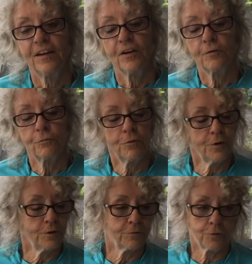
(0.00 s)
a
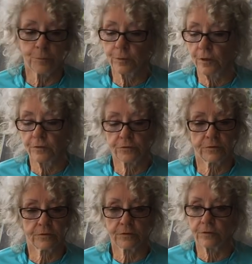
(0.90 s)
wonderful place
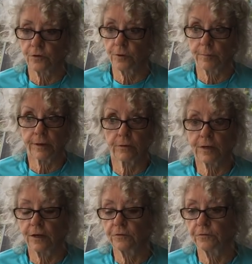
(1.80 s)
to learn about all
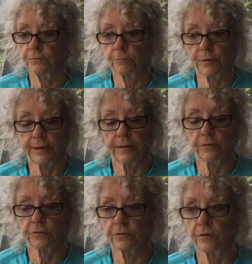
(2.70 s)
kinds of
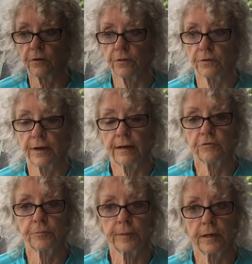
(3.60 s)
plants and other
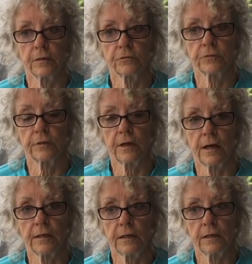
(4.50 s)
aspects. And
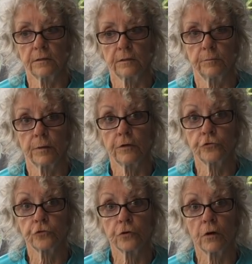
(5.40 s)
I had the
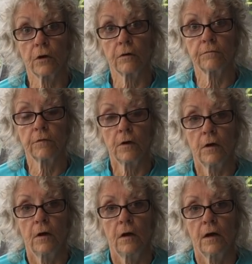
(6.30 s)
pleasure of
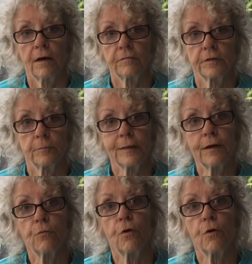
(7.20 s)
having plant